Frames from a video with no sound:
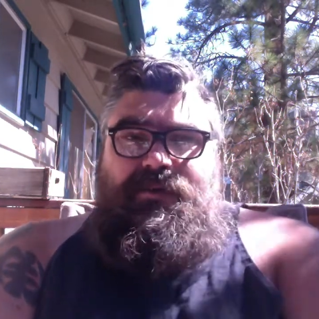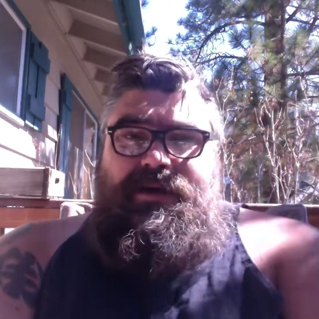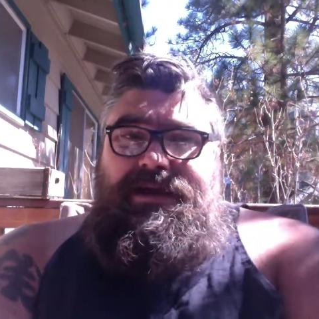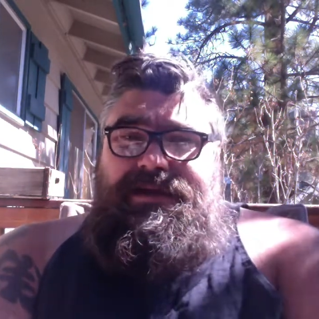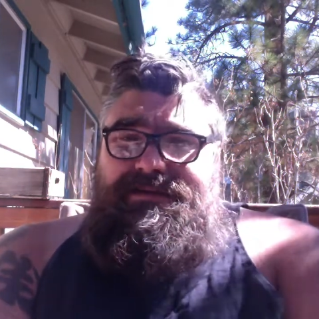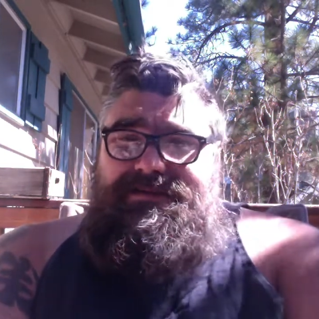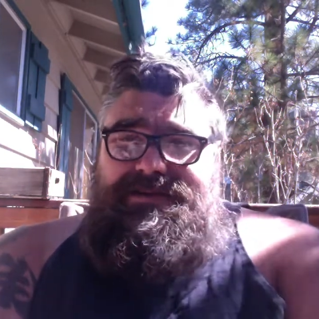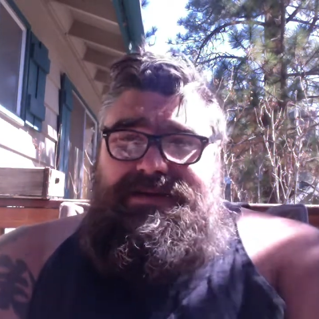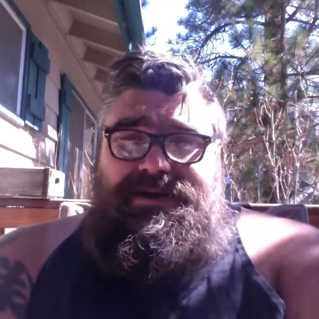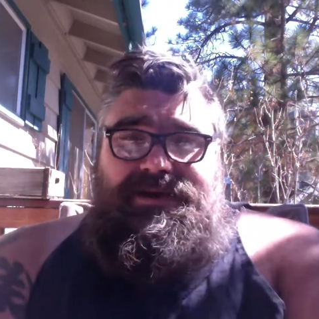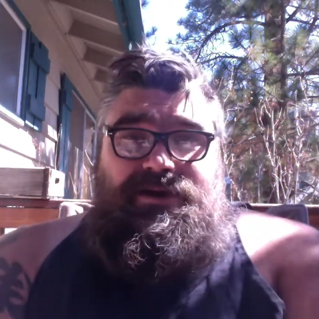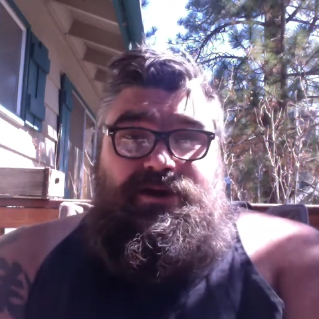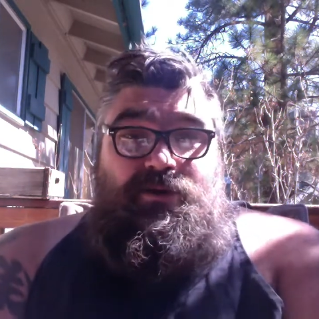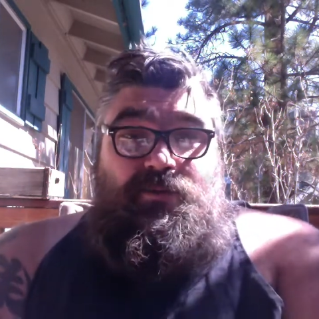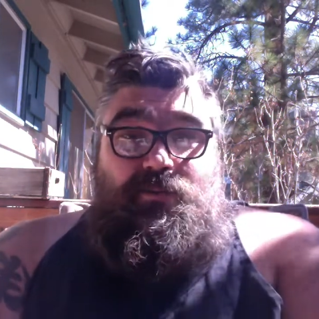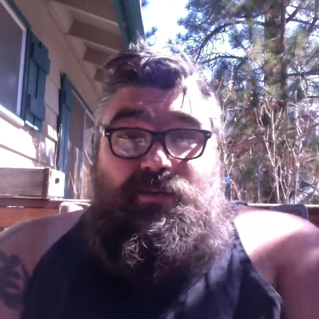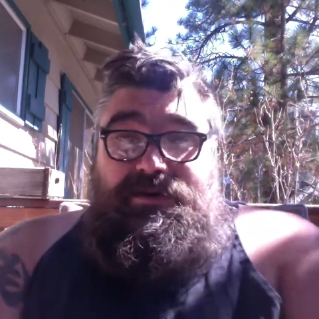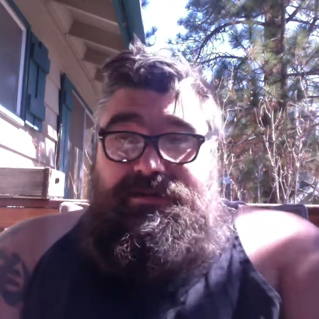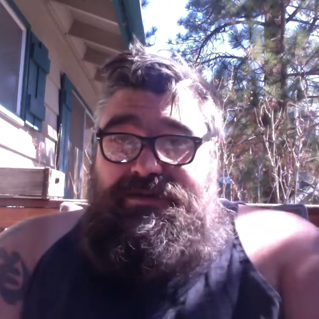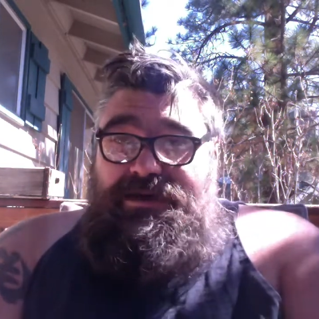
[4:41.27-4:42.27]
way. Didn't know
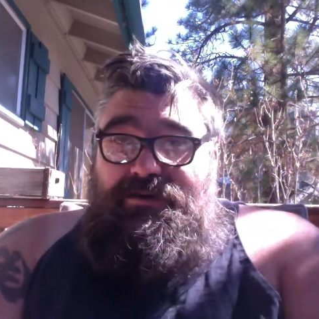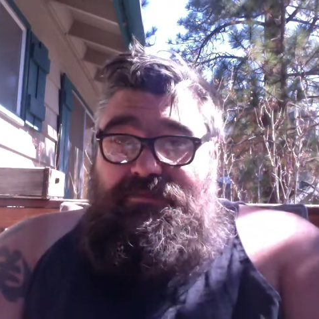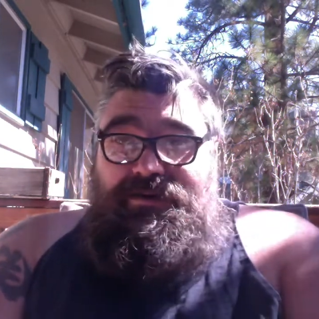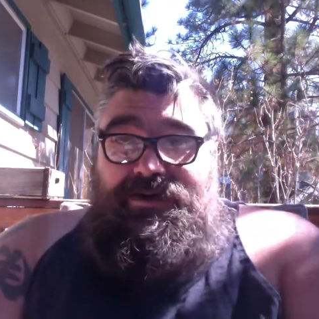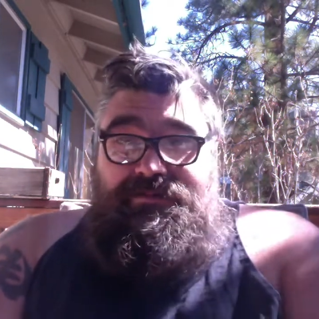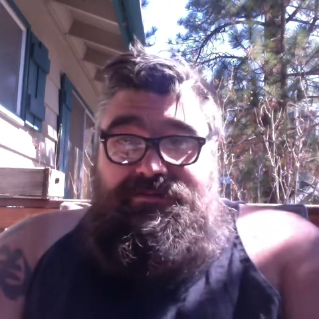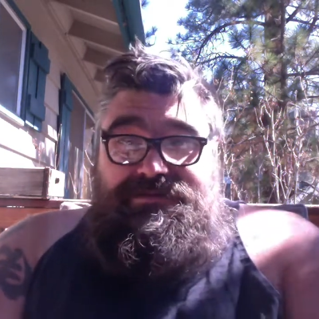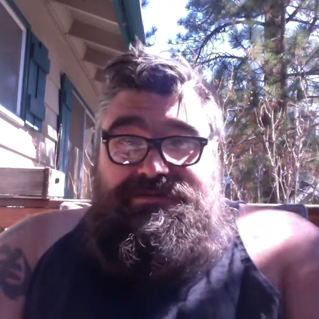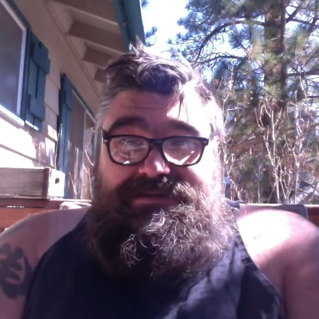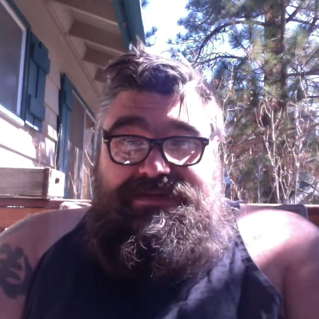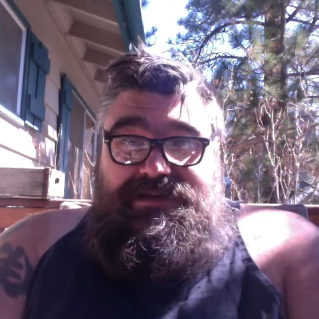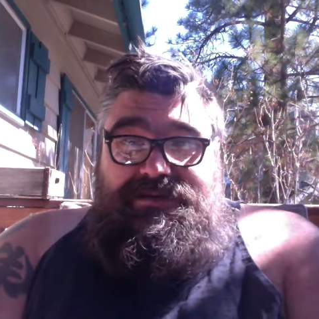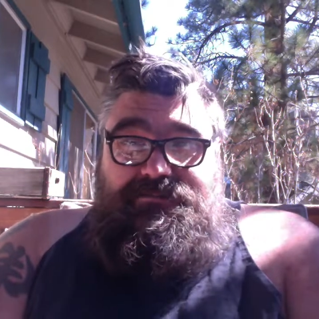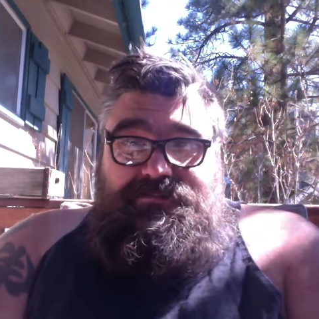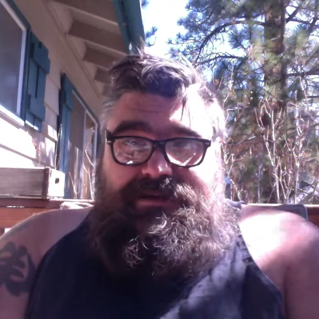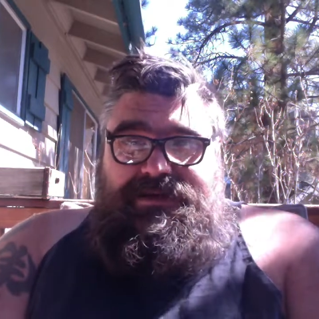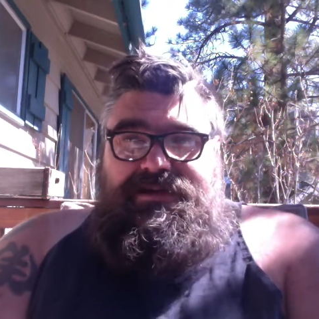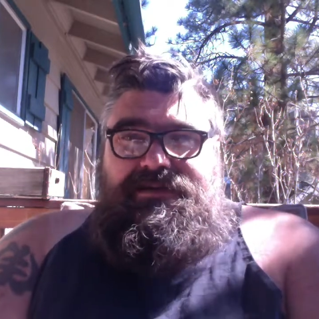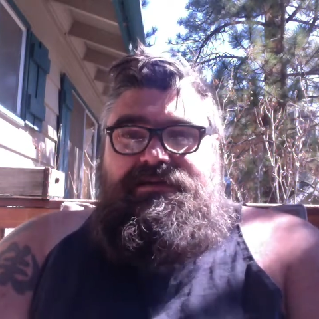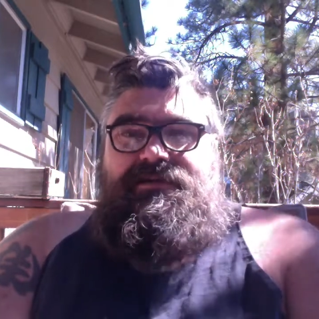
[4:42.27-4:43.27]
what that way was going to
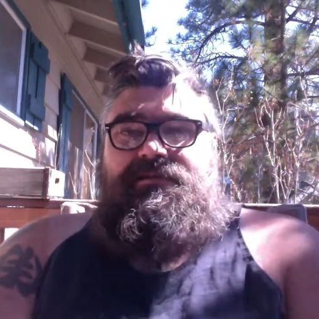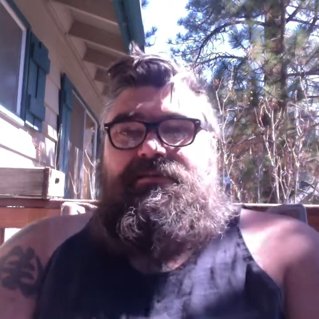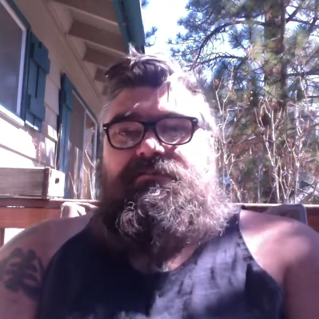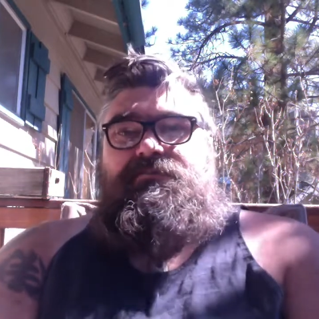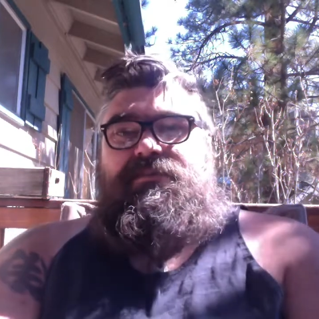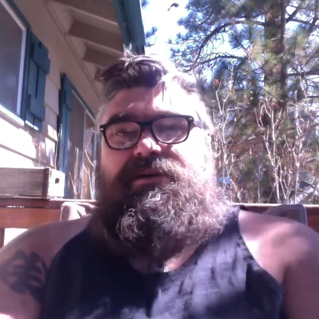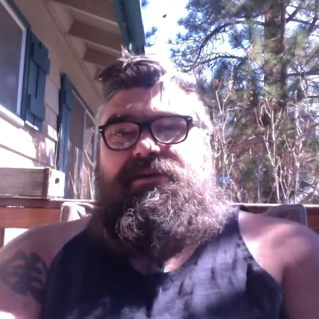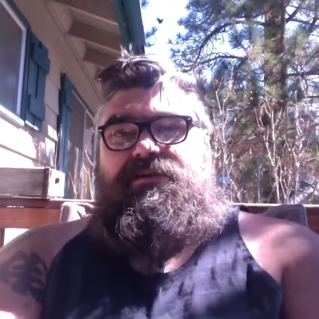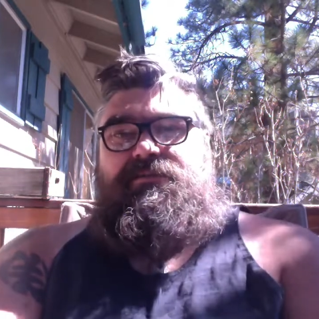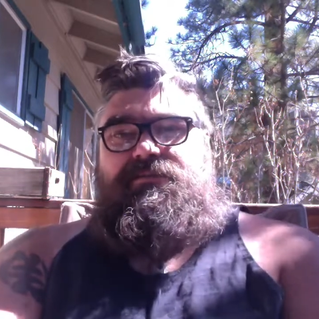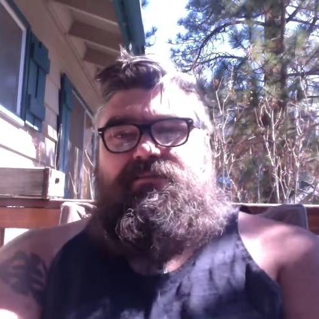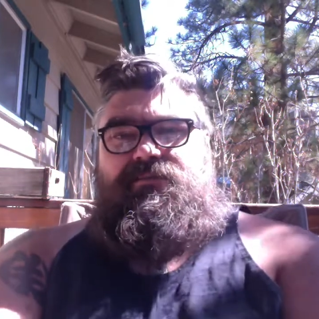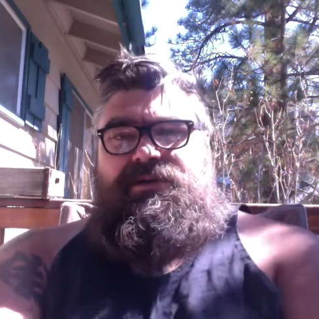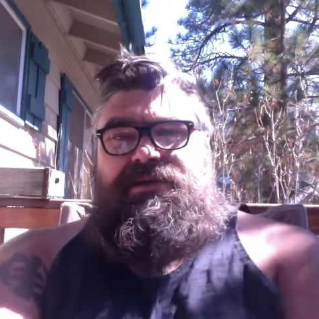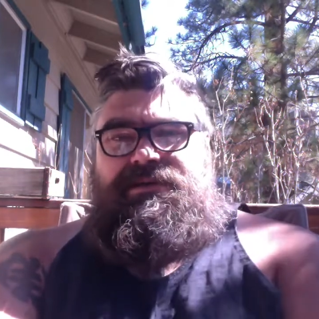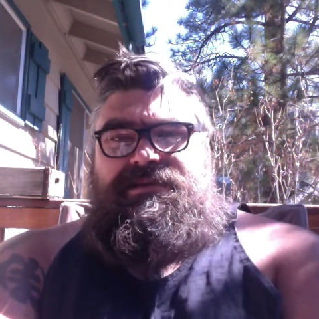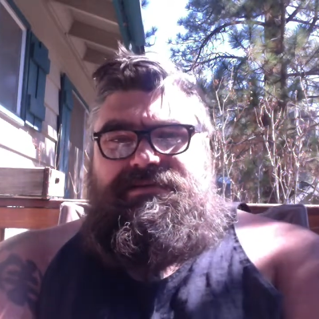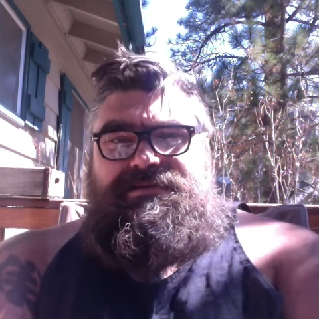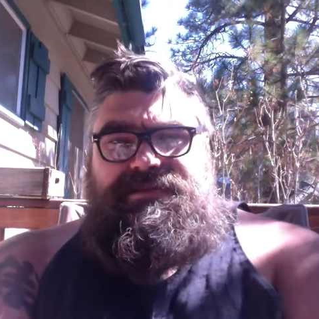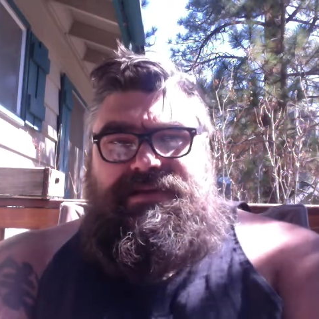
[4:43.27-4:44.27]
be, but
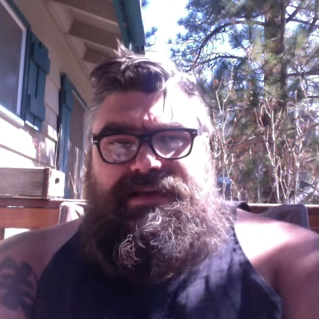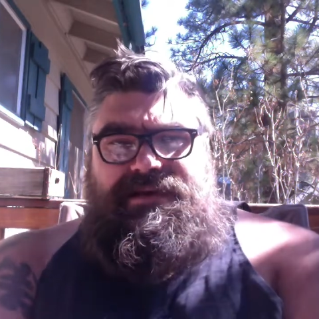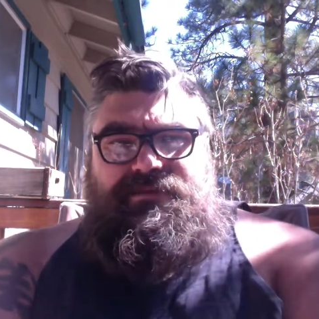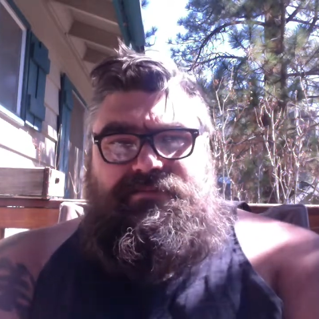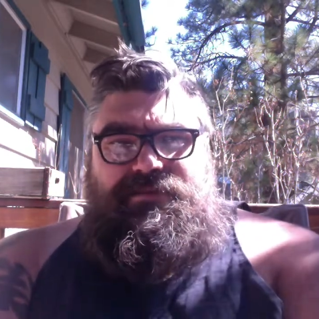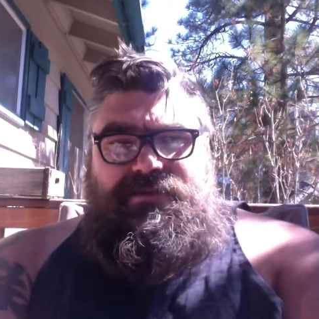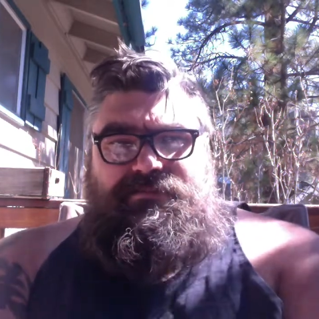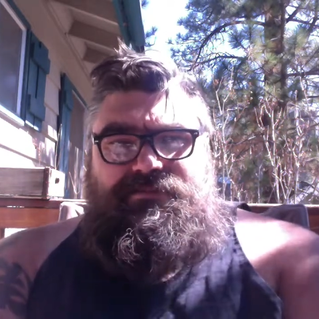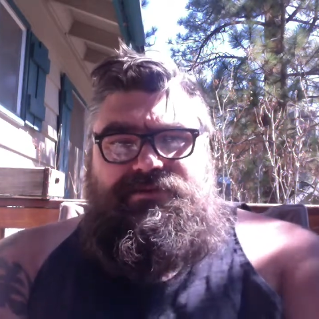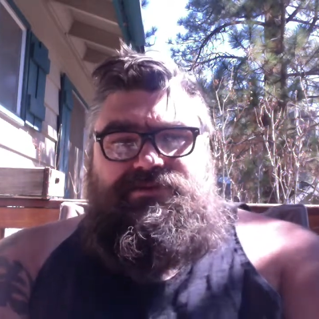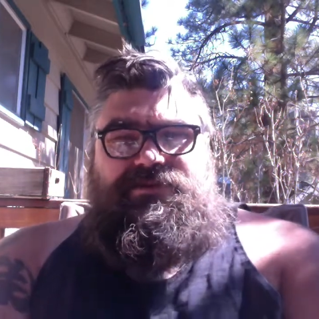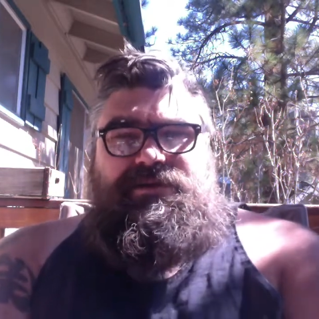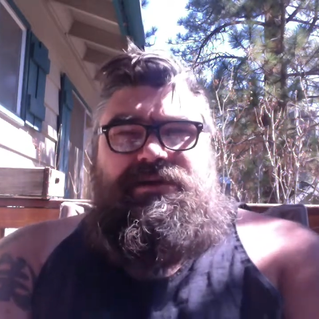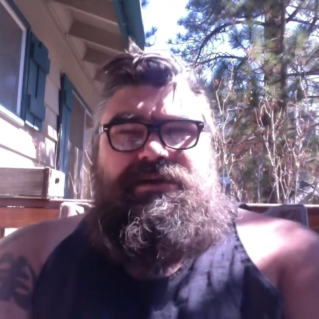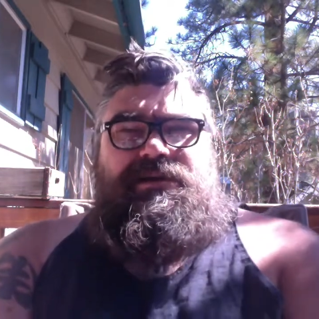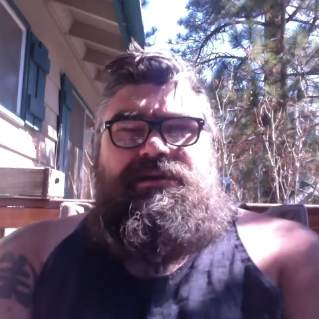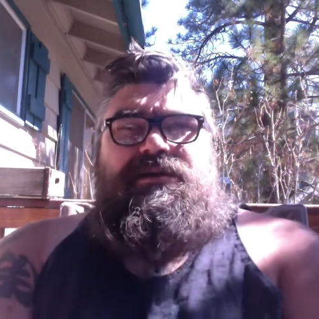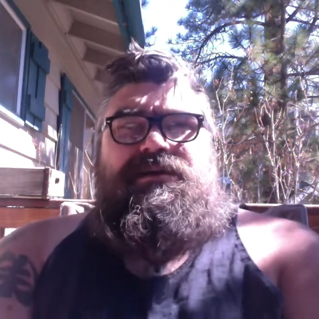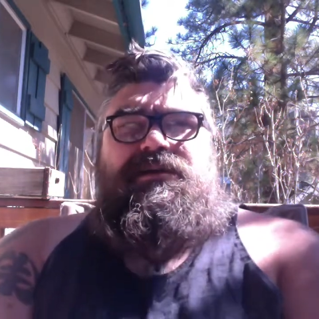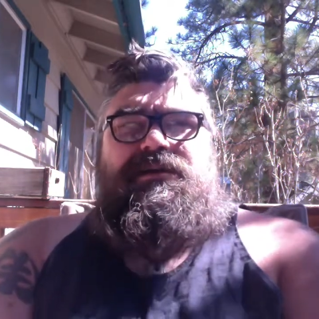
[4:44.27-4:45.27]
we decided we would
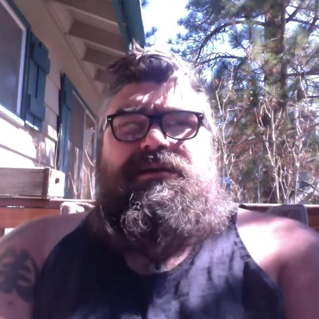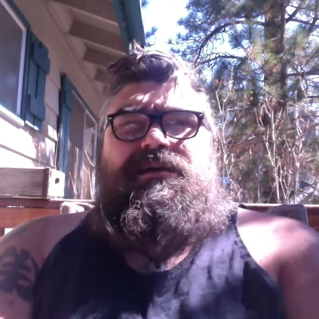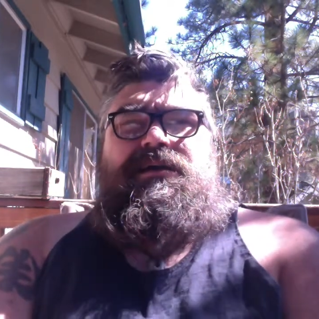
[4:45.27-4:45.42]
try.